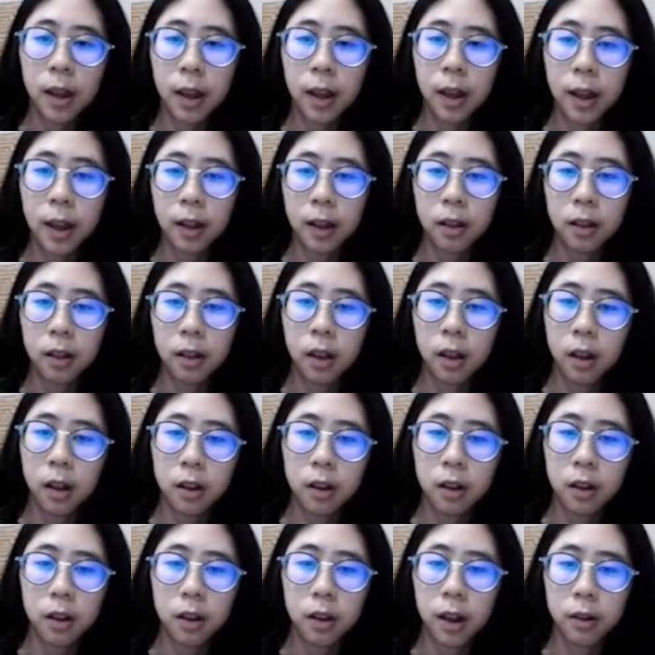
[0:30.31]
and
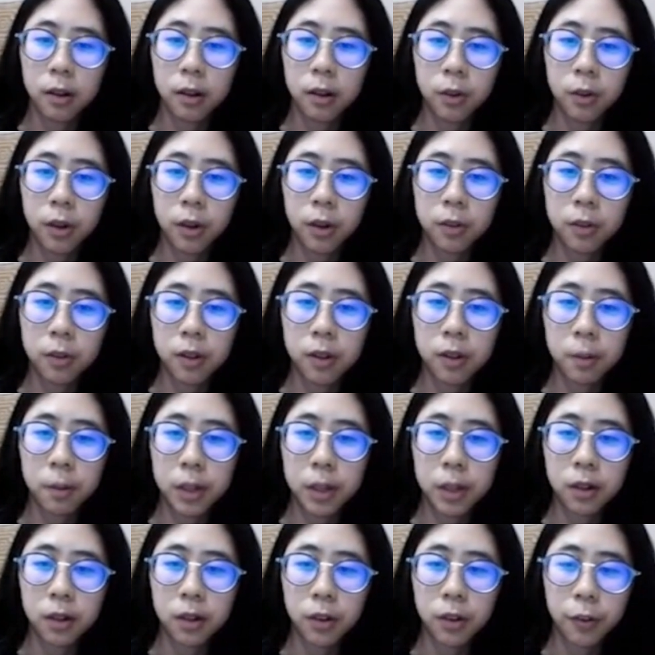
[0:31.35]
learn and grasp the
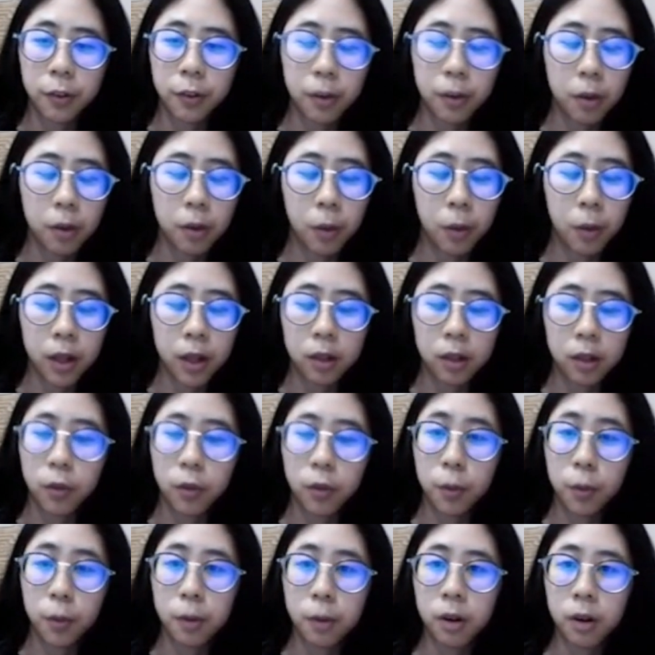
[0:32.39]
material from a wider
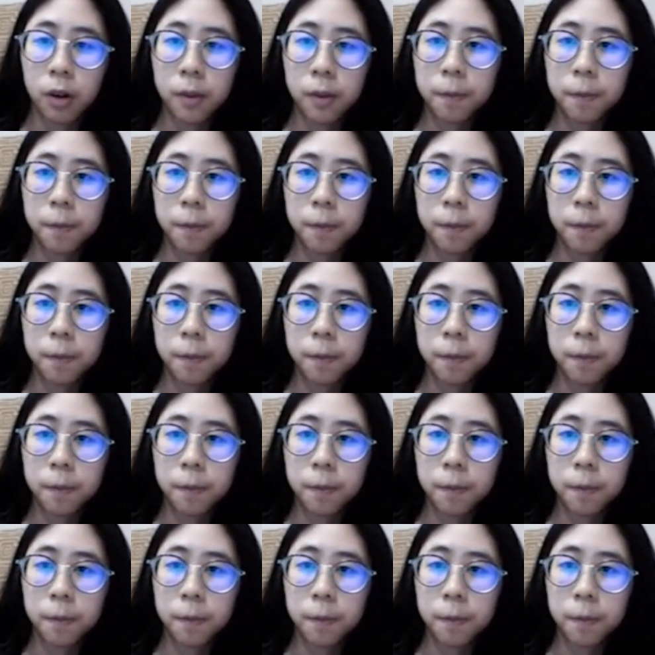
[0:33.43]
viewpoint.